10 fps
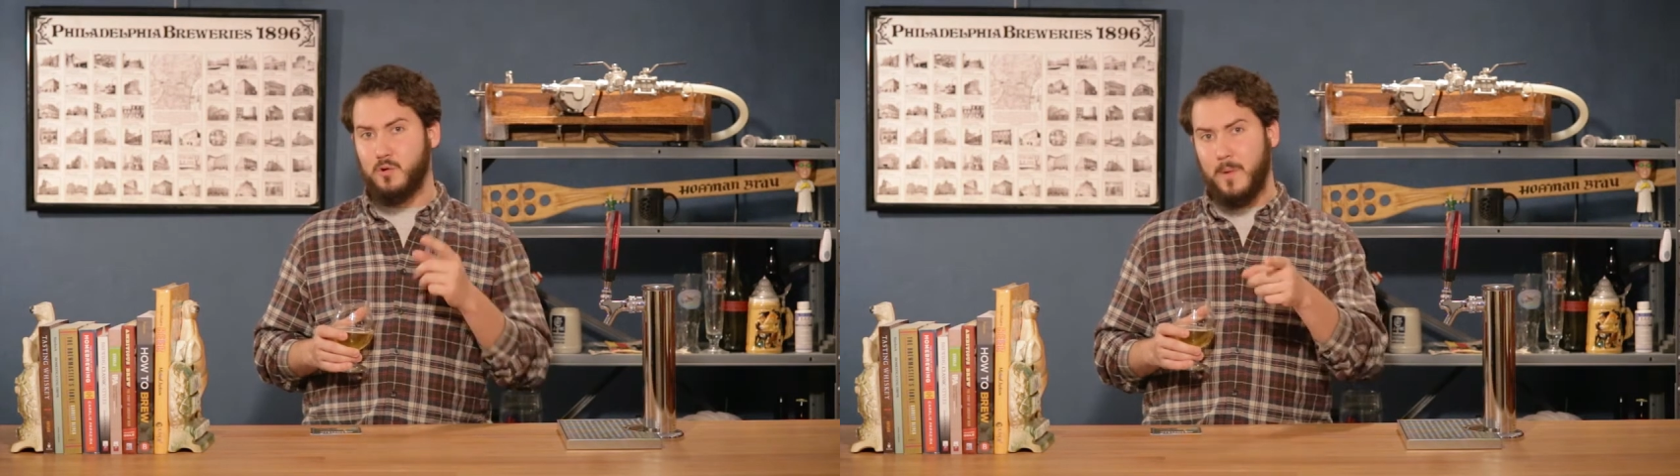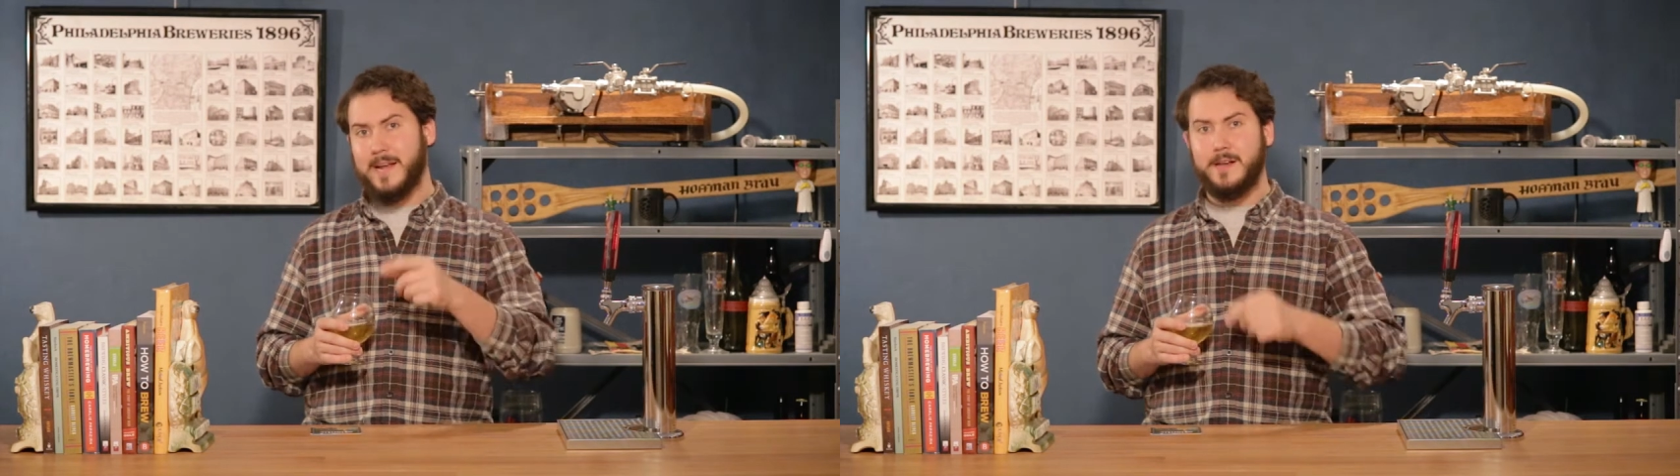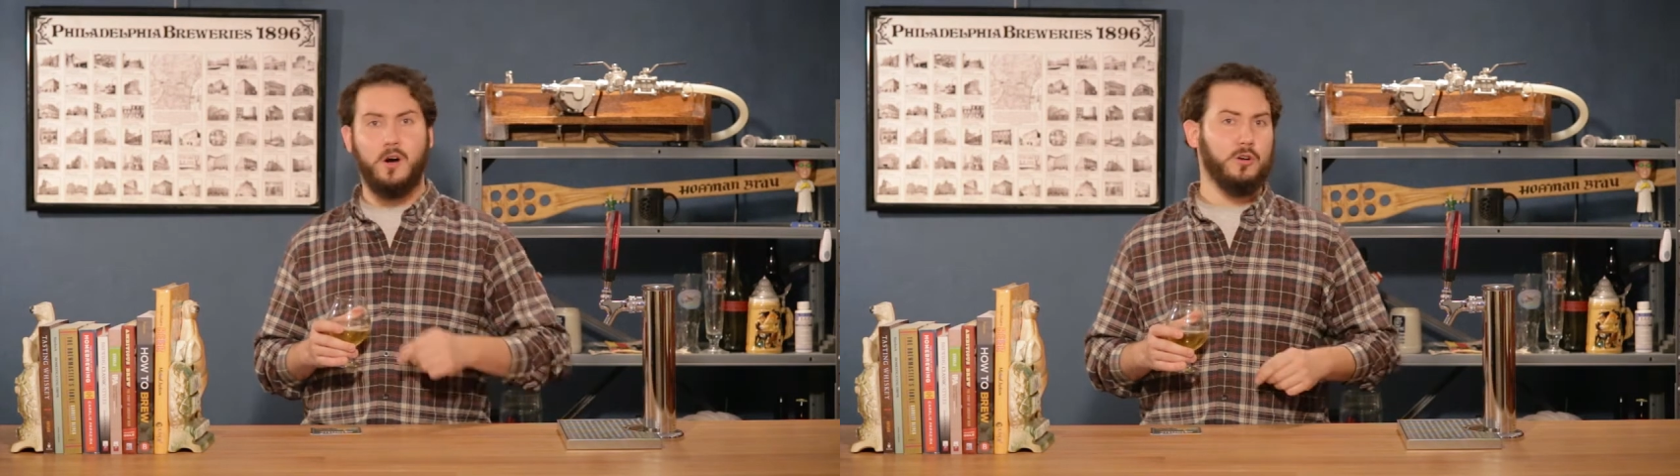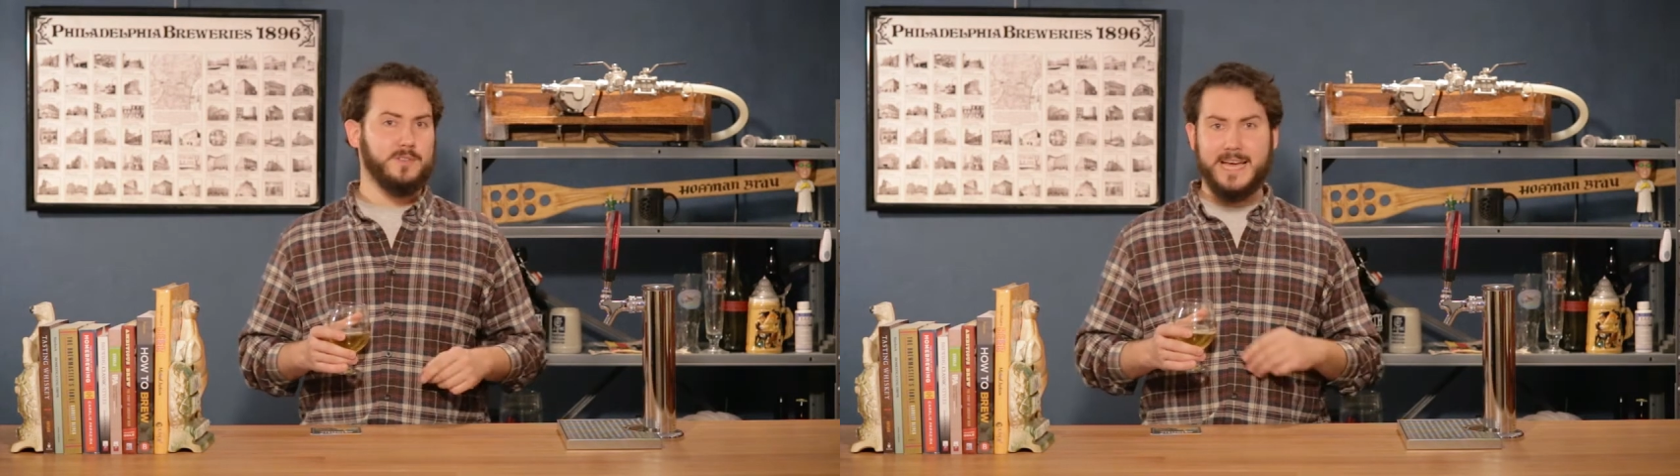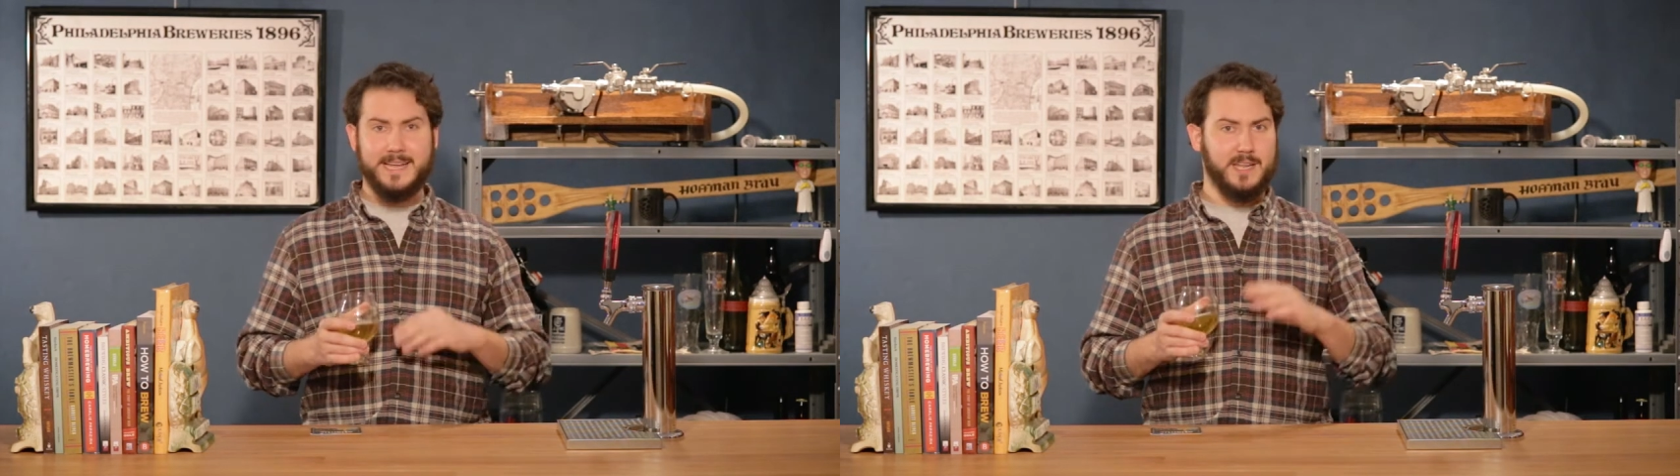you waited all
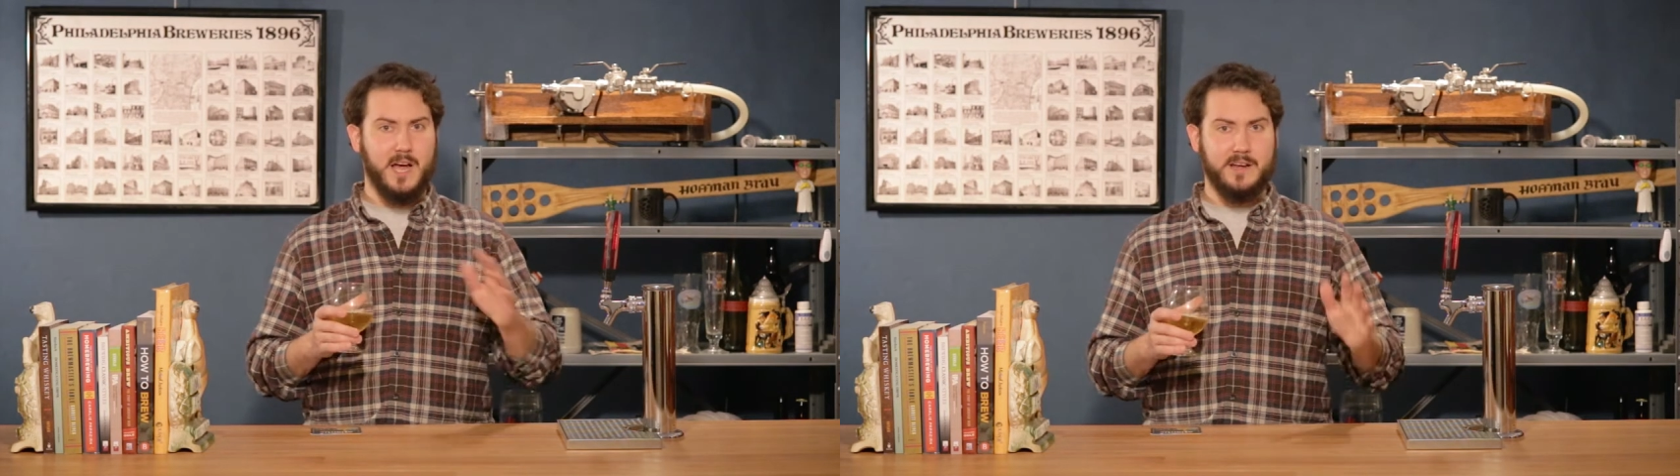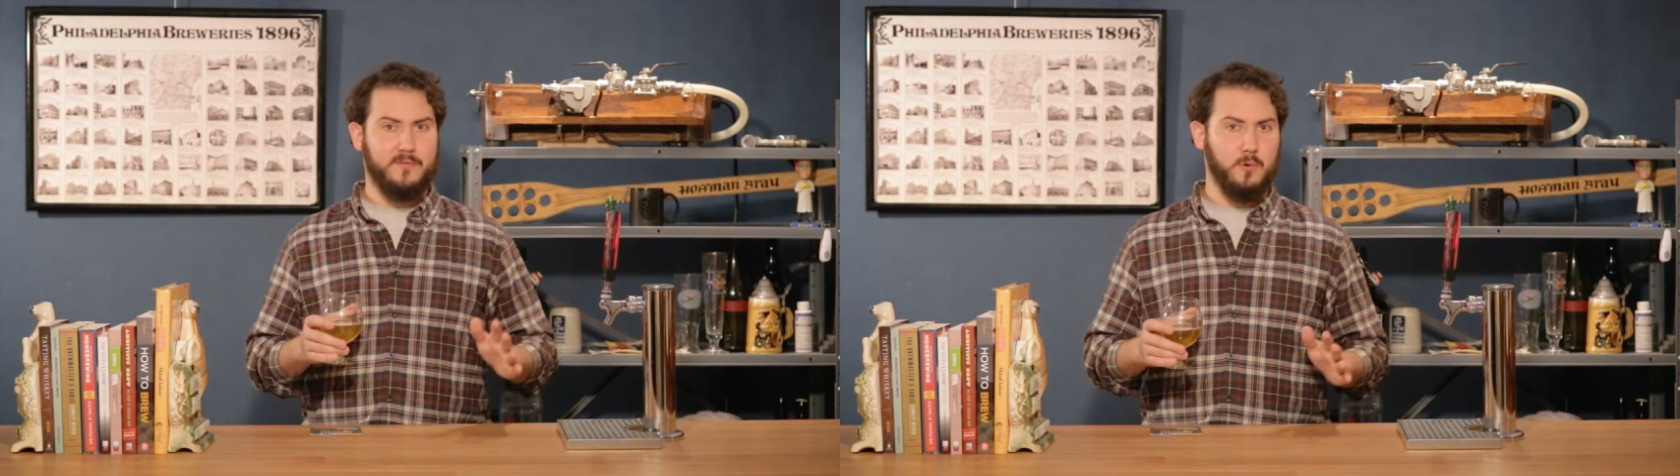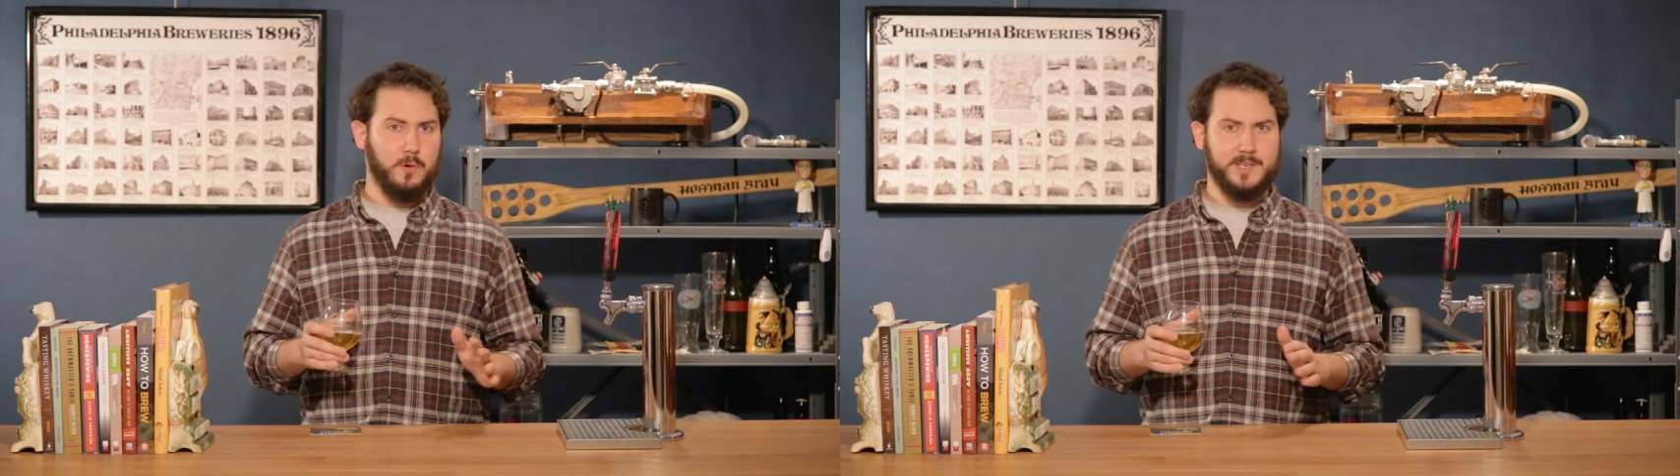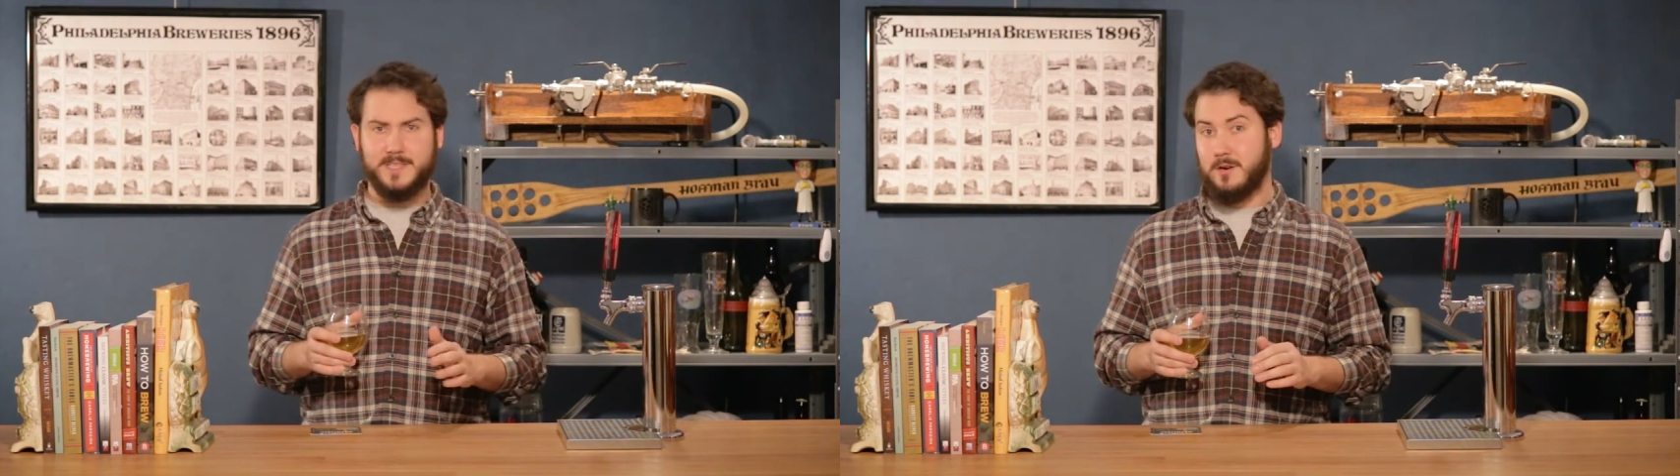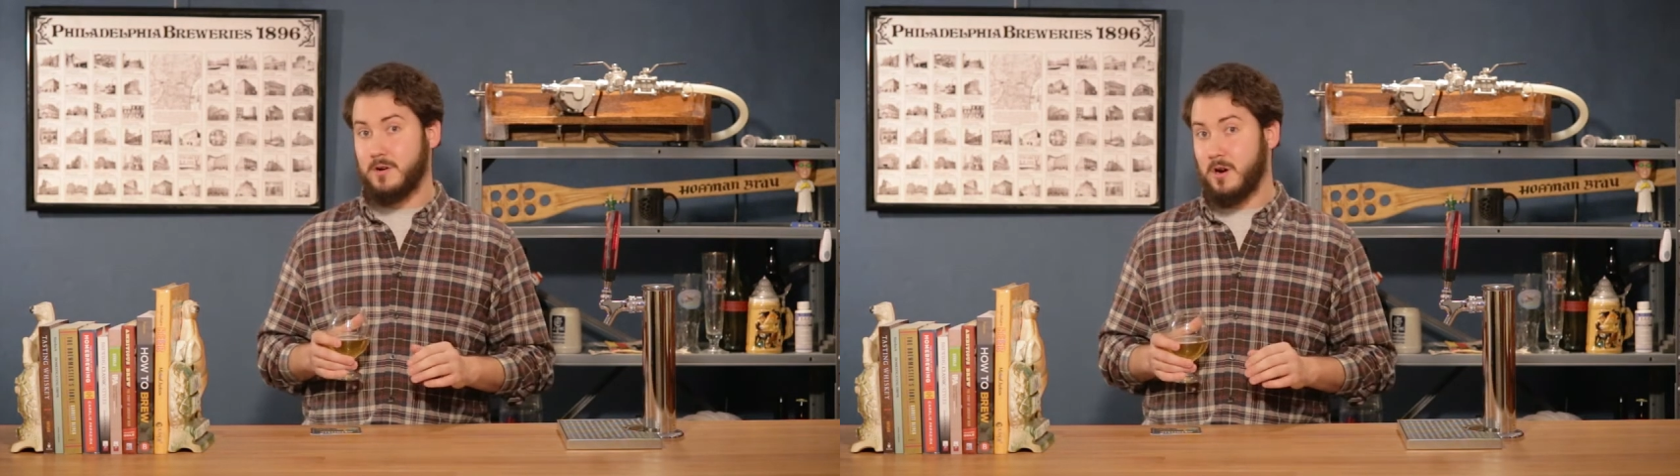day in line for
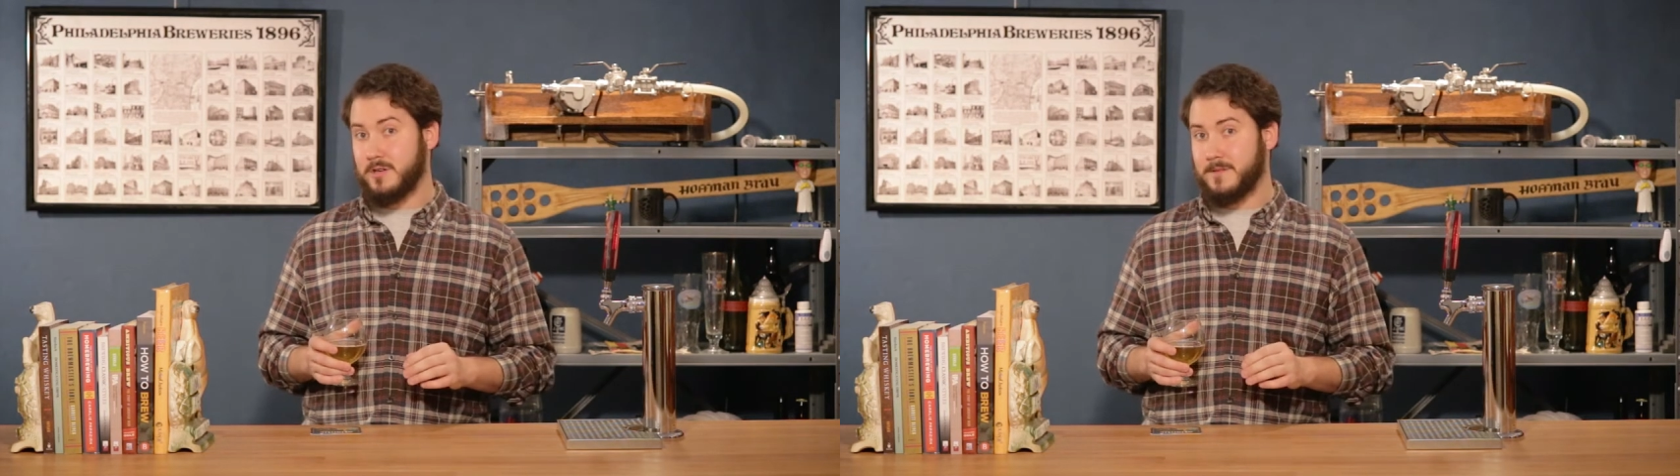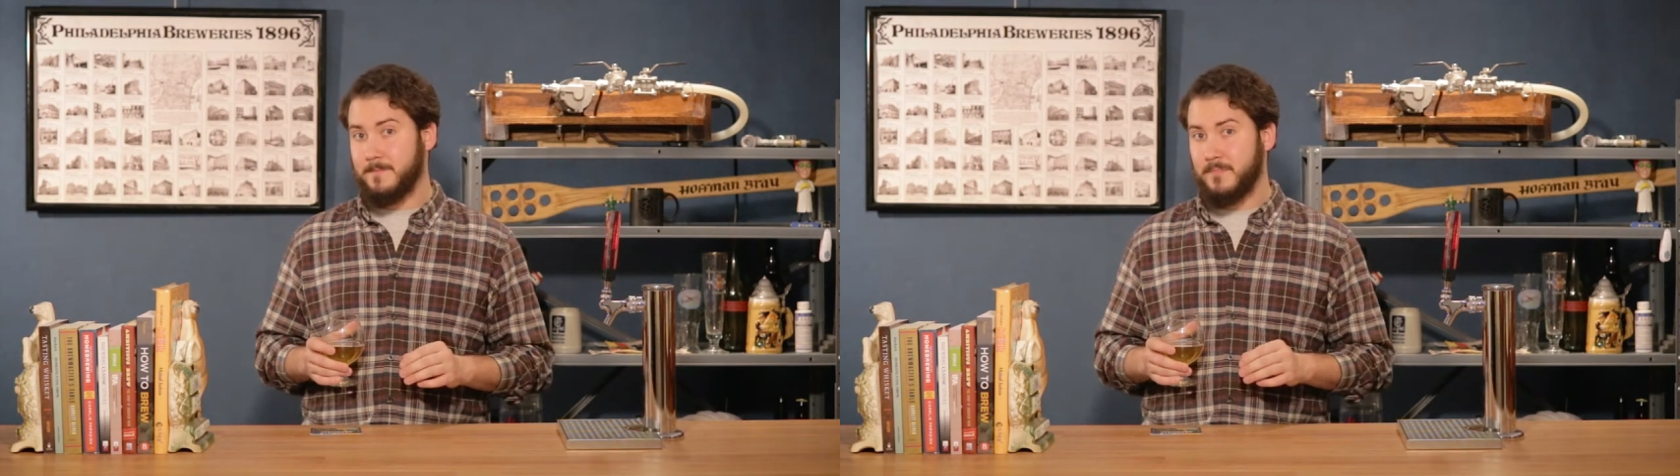considered art?